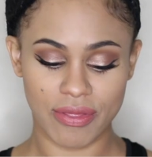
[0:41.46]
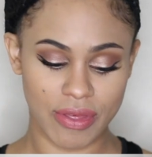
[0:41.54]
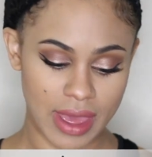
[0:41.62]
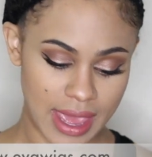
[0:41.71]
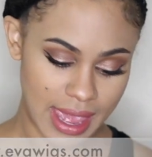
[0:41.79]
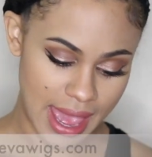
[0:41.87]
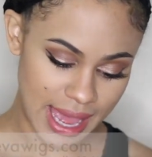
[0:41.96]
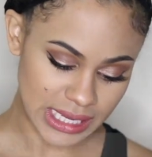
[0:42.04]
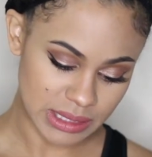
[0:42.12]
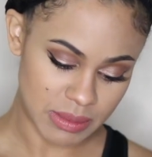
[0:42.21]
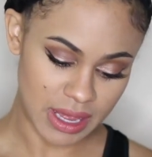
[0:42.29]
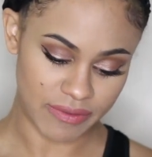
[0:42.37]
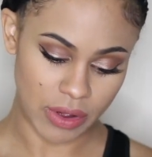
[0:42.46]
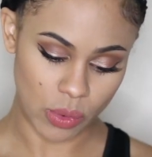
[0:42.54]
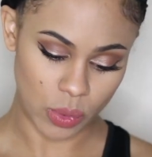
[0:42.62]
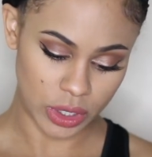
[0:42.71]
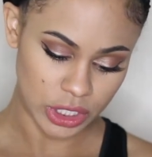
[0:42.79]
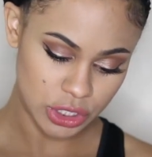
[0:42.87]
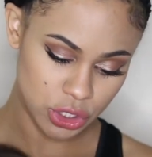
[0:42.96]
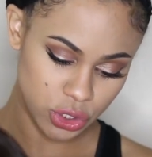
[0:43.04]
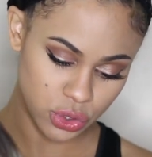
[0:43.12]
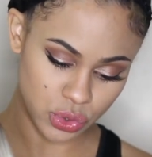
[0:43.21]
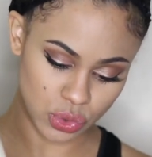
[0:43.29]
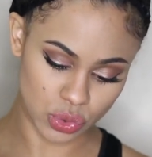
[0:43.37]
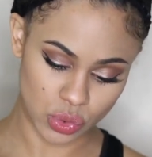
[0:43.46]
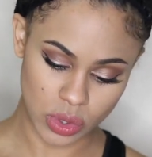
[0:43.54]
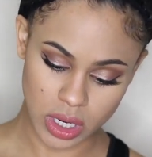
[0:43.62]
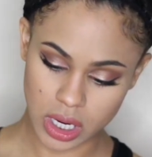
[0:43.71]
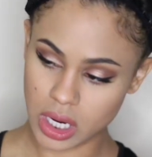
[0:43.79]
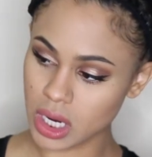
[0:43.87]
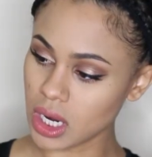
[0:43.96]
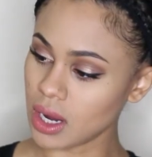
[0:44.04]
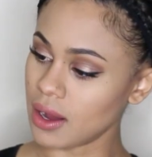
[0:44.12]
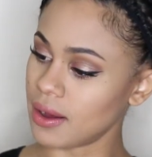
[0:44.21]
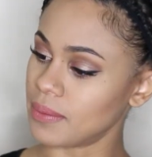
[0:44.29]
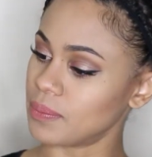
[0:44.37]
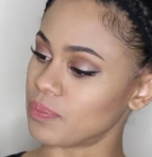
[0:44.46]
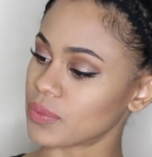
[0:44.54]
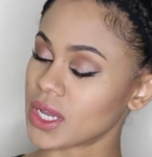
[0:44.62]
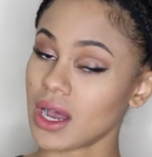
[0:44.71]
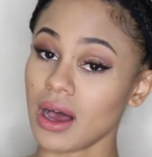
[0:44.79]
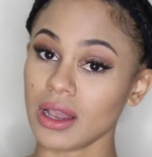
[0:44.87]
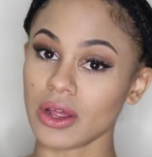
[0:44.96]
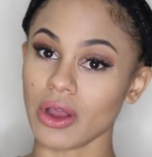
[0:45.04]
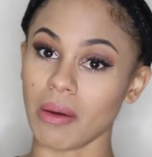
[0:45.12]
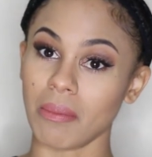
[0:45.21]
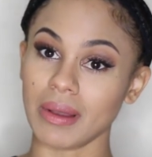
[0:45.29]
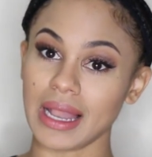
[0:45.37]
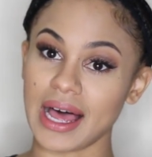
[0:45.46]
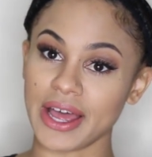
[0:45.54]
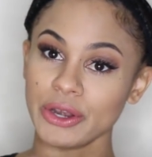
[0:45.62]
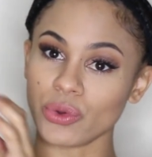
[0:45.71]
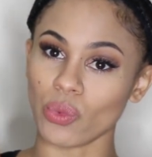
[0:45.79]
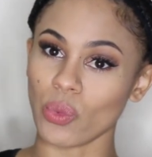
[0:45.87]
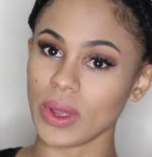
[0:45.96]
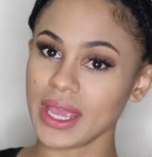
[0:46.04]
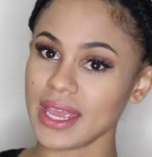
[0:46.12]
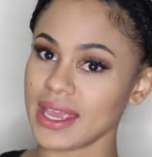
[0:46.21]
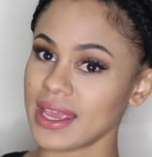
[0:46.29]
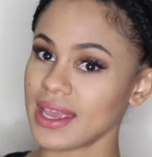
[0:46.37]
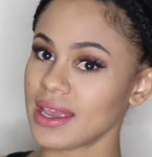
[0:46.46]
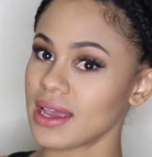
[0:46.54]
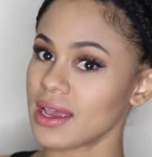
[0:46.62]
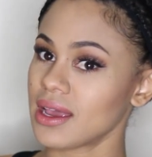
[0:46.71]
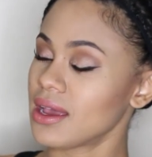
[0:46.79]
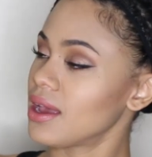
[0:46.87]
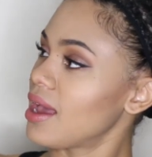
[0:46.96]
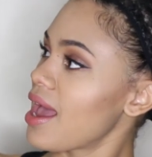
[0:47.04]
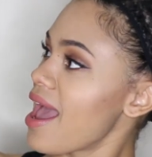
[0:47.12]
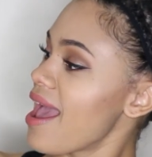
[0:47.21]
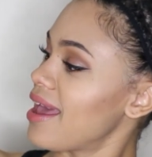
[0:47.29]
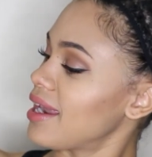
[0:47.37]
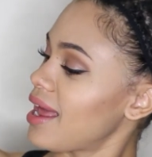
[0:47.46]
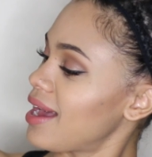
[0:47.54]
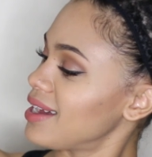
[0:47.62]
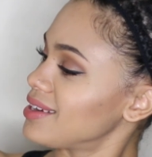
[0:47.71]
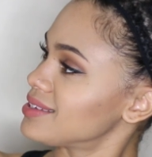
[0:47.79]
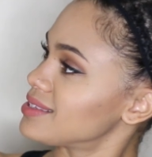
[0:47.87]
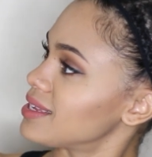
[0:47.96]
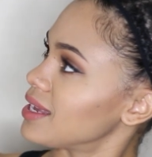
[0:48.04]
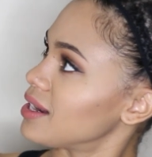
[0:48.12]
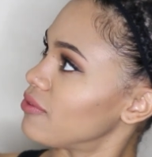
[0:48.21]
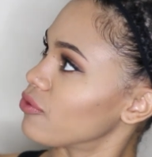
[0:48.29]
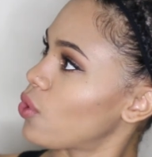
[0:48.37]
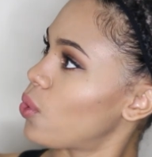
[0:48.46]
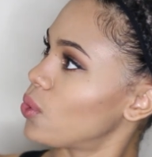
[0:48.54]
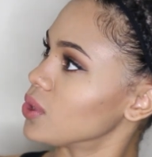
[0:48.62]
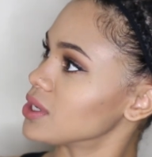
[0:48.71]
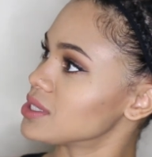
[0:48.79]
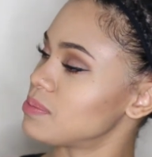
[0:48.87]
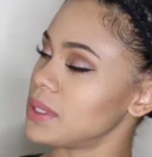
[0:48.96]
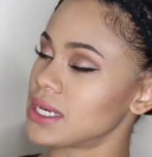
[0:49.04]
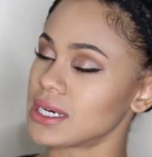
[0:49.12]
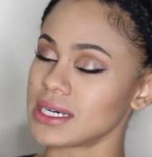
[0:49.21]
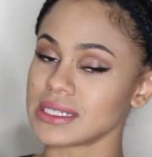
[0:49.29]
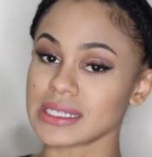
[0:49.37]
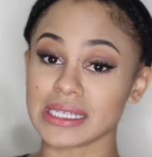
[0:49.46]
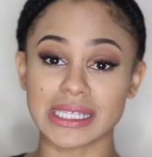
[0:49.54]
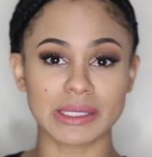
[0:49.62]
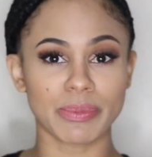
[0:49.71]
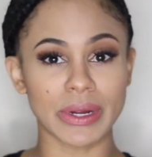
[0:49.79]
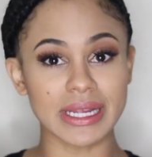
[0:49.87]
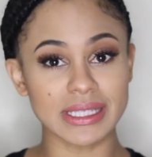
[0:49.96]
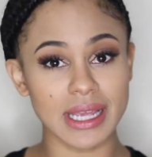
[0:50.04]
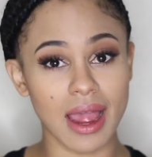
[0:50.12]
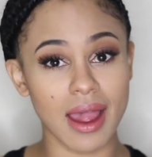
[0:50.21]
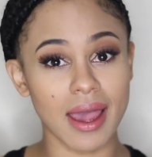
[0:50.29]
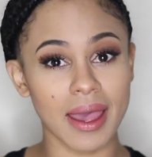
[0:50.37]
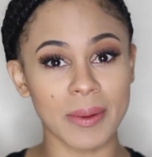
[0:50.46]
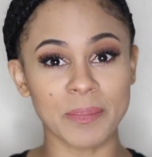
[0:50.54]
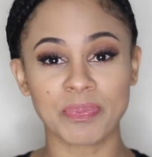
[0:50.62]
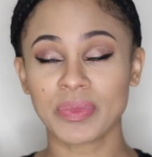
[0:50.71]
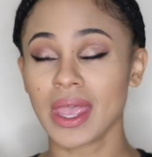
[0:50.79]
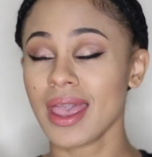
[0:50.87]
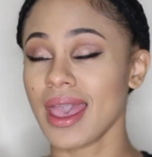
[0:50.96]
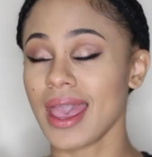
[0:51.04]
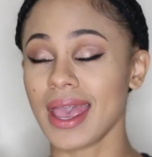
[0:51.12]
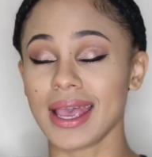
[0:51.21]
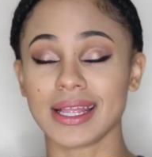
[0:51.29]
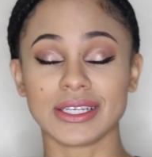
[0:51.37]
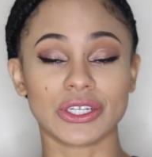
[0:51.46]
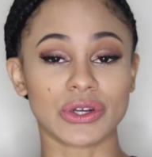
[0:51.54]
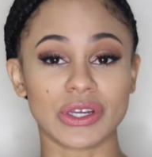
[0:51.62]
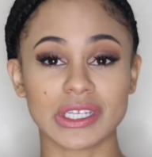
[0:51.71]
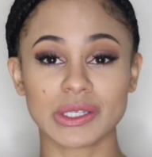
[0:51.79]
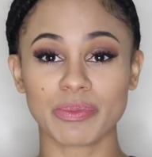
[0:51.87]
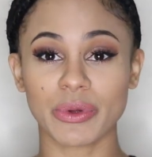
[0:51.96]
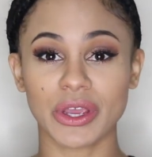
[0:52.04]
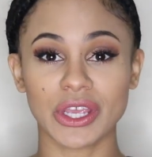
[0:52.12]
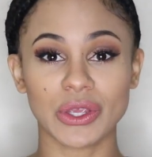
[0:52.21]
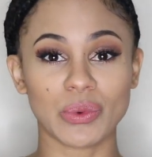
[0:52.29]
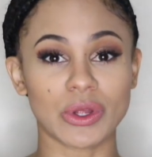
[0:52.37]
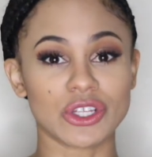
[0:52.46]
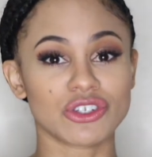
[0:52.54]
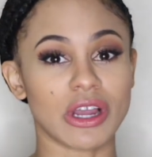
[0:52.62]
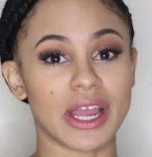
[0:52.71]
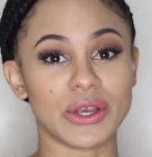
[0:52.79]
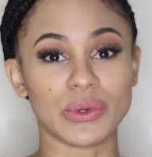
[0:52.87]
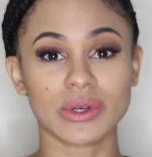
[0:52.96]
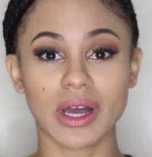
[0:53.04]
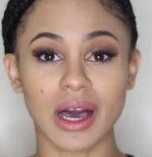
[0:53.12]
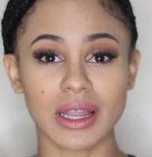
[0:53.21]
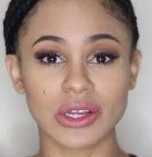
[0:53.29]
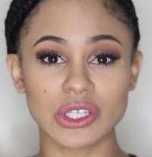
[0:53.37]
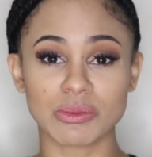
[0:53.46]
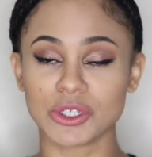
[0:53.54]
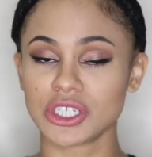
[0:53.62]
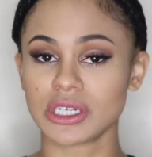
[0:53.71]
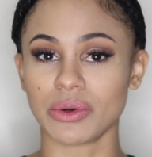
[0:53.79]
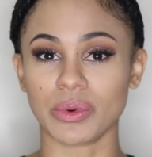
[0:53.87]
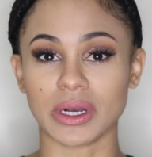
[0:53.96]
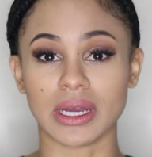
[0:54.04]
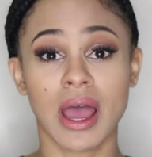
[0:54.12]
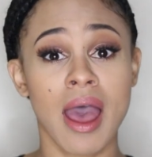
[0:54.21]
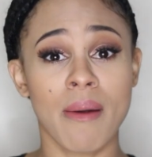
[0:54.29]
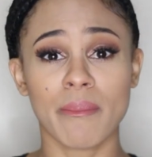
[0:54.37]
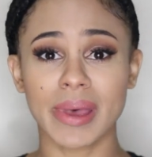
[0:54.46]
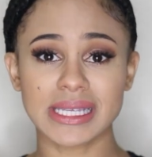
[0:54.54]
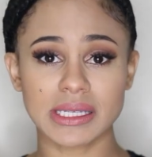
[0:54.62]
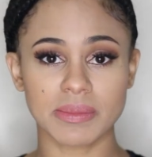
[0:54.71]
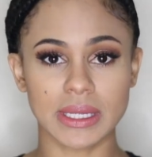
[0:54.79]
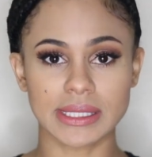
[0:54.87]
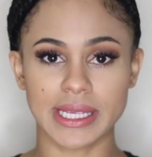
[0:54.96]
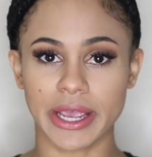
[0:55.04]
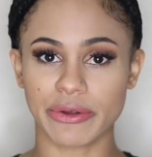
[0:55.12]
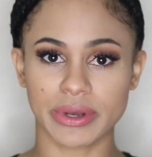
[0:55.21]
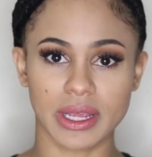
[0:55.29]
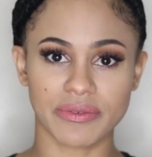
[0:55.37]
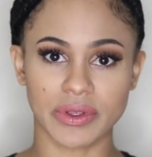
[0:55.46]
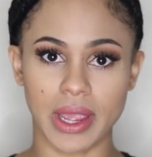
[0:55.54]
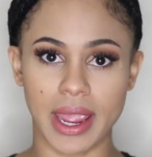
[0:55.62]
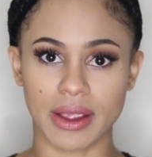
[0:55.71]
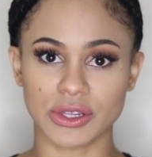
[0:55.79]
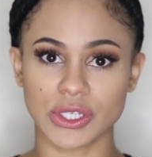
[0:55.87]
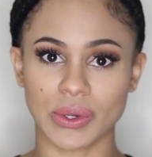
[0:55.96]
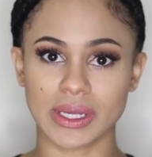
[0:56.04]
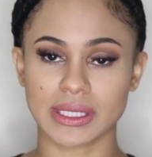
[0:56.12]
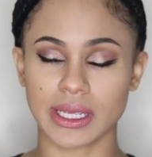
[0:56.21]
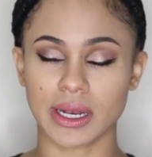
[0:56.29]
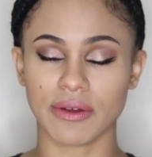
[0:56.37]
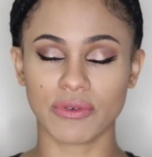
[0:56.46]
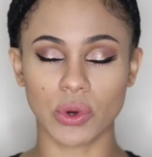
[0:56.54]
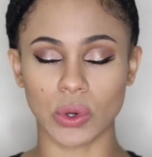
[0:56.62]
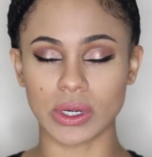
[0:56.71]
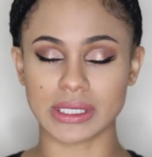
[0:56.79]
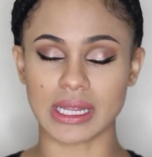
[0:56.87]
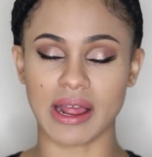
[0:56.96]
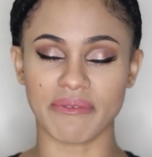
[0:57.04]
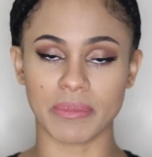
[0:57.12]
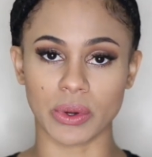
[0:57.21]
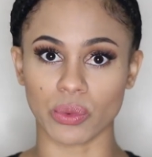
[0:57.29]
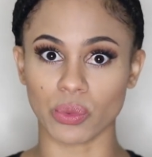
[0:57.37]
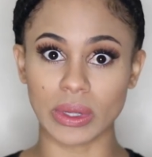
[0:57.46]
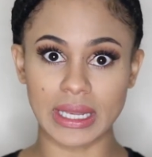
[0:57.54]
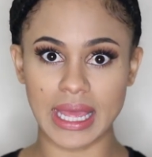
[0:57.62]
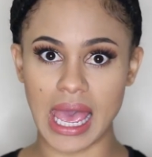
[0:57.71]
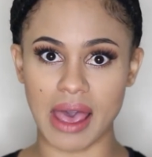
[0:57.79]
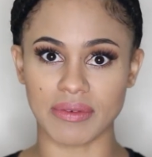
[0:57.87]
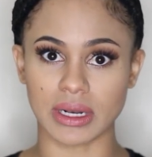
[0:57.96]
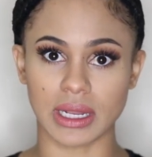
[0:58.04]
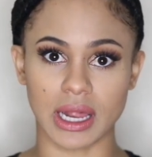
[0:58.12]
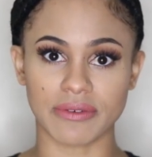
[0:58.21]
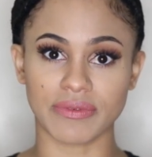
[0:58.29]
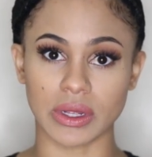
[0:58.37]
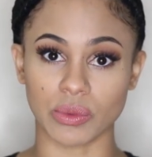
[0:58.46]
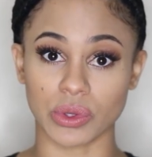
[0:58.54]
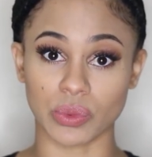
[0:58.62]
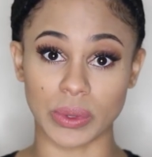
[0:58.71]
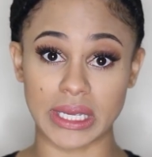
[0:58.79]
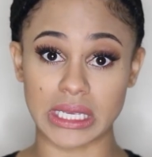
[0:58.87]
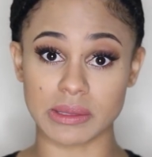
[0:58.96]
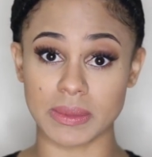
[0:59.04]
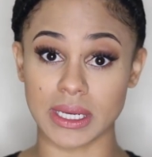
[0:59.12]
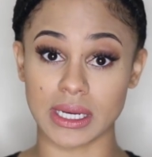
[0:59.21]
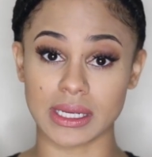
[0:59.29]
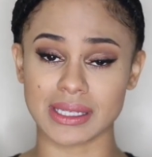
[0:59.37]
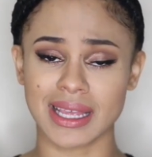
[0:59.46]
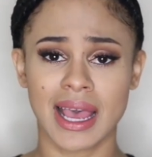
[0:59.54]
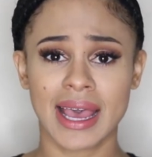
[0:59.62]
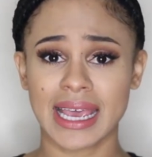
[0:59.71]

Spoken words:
they asked me if I wanted to color a blonde wig. And I said, of course, because it's springtime and during spring you want to try new colors, but you don't want to mess up the integrity of your hair. So I said, of course, and I've been really having a lot of fun with wigs because